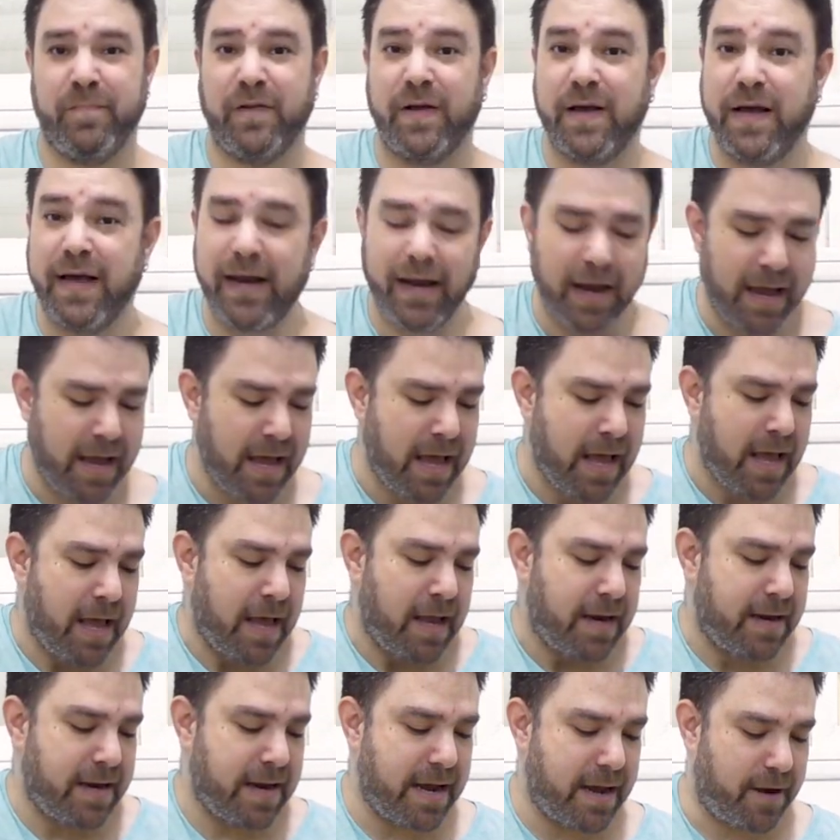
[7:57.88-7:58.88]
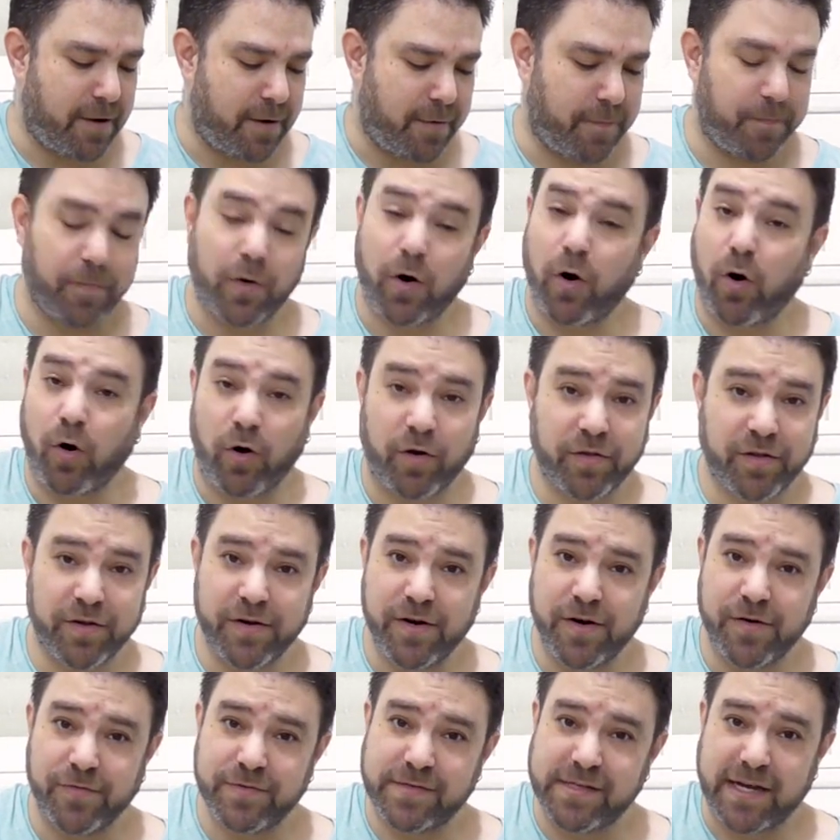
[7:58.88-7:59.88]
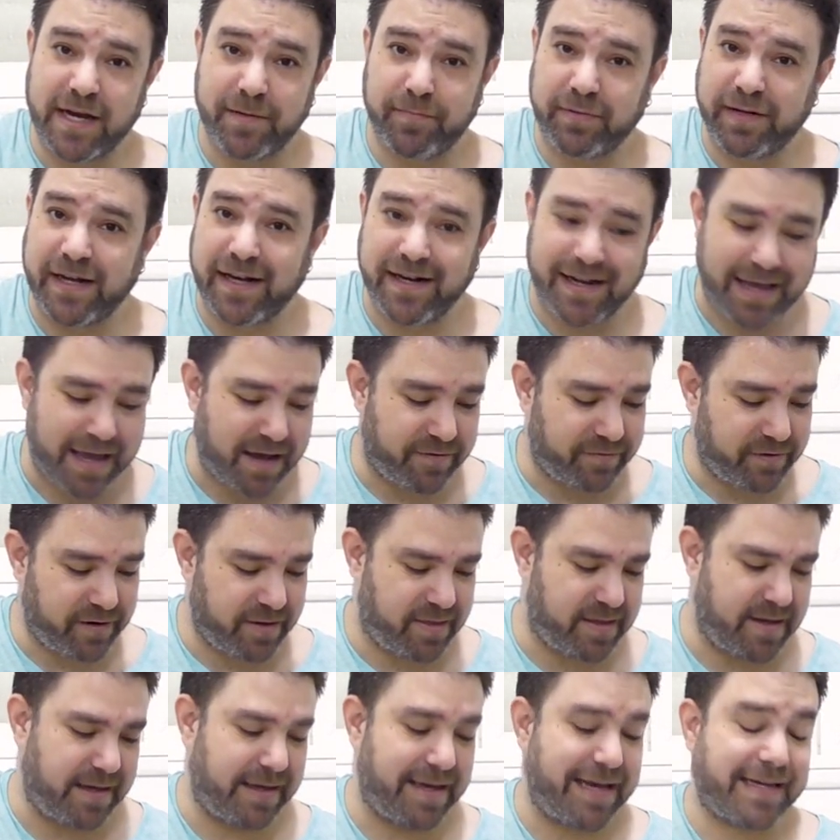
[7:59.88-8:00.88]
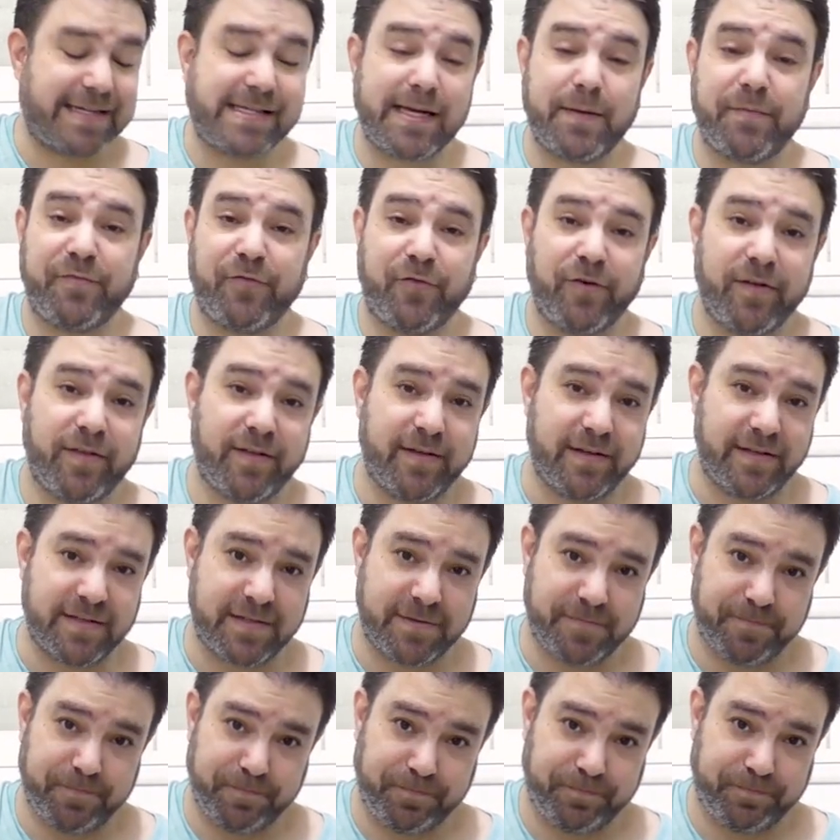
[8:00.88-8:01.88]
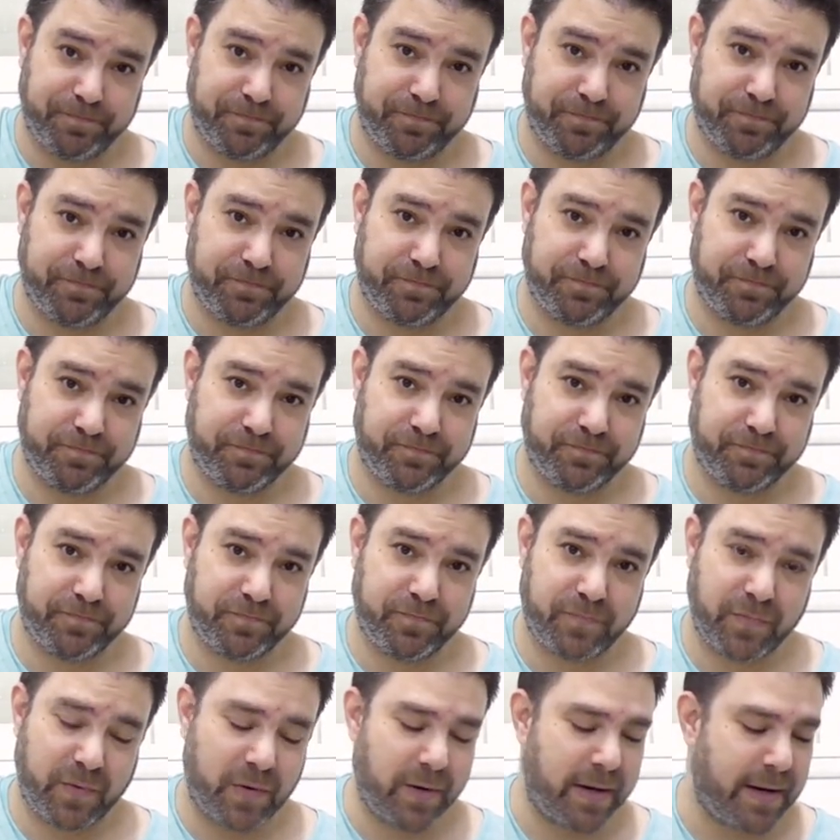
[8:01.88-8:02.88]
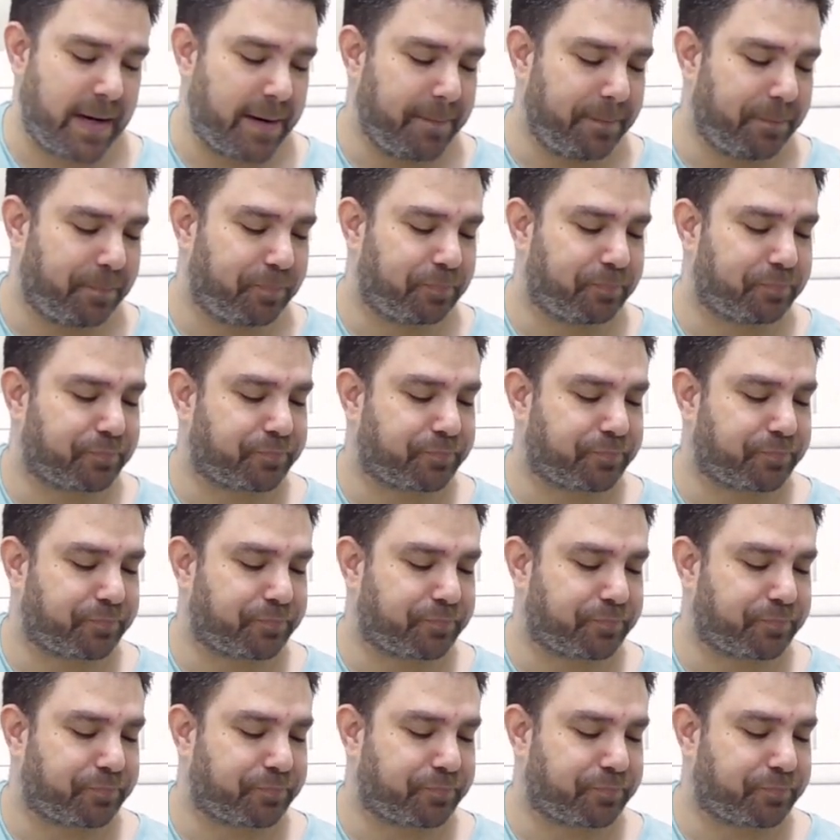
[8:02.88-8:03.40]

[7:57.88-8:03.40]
Okay? Now, all the notes, I played everything except for this. Okay?